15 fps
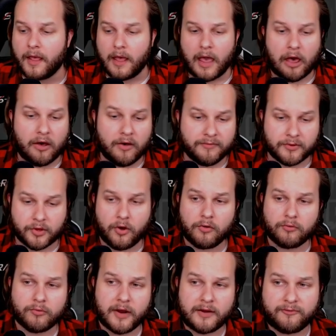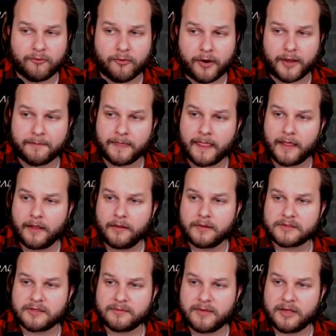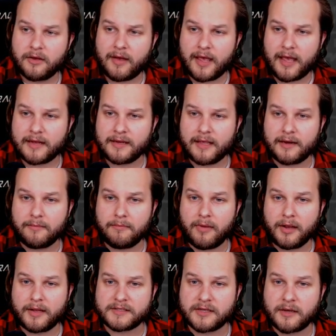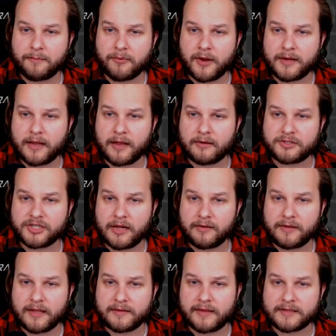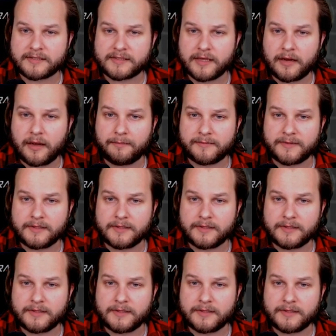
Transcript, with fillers: I'll have the code ready for you. So let me go ahead and get Among Us up right now, Chad. I'll get that set up.